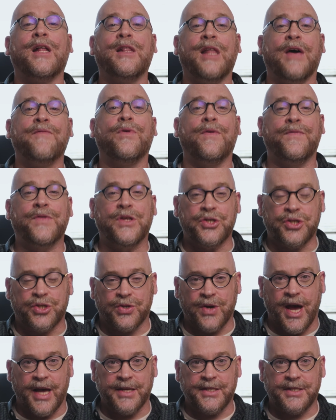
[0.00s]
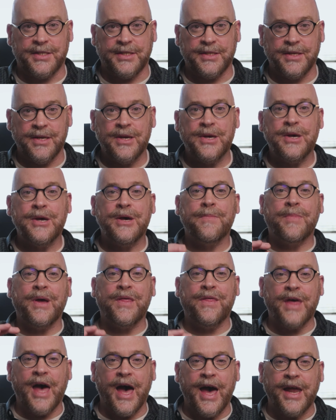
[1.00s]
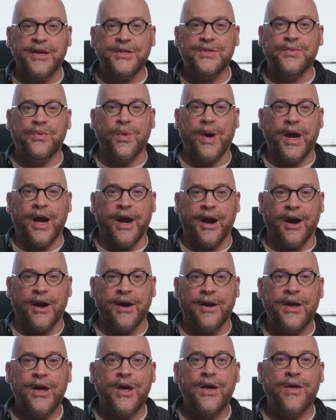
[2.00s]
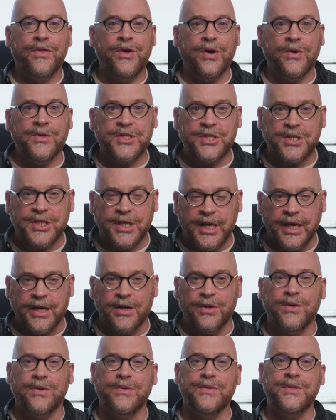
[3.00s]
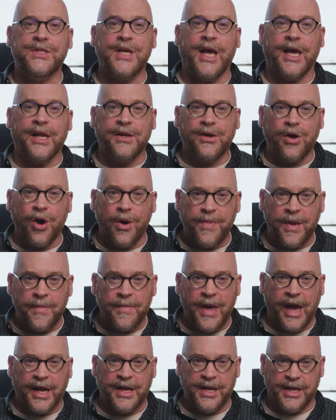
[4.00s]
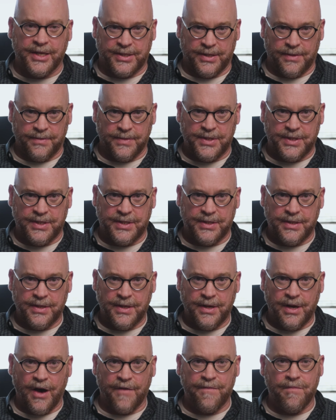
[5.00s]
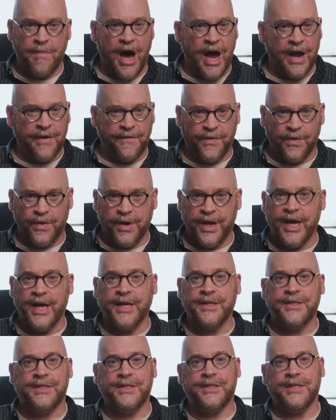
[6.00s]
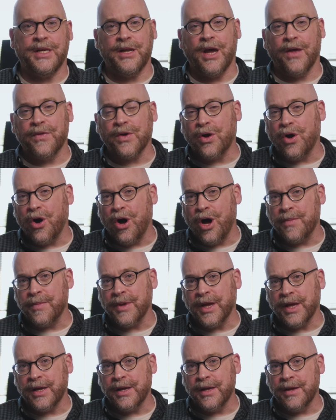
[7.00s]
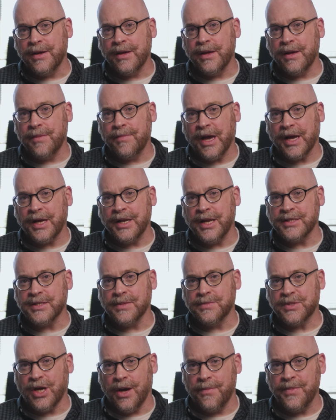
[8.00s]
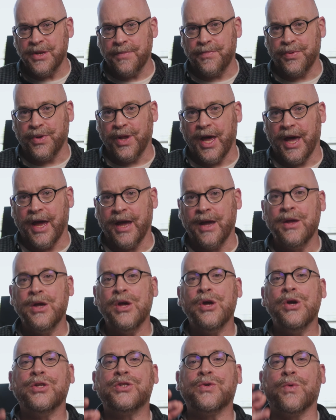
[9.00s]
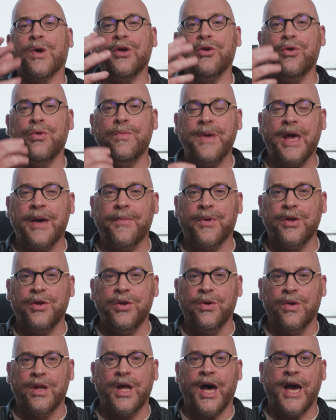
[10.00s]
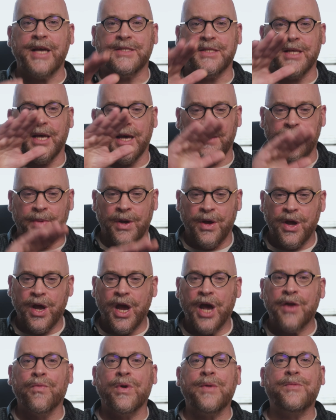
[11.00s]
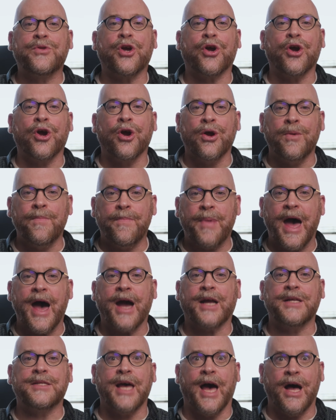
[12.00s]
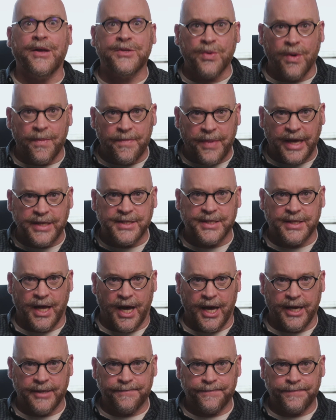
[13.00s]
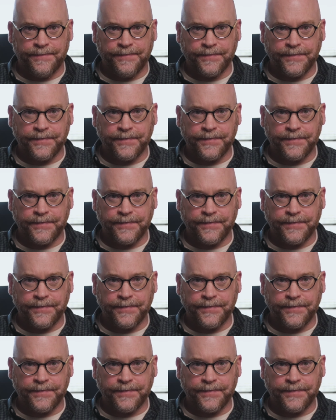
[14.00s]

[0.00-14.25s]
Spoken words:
a level of distress. But that is where those skills and coping mechanisms of mindfulness and other calming mechanisms come into play to where you'd be able to utilize them and return back down to a baseline.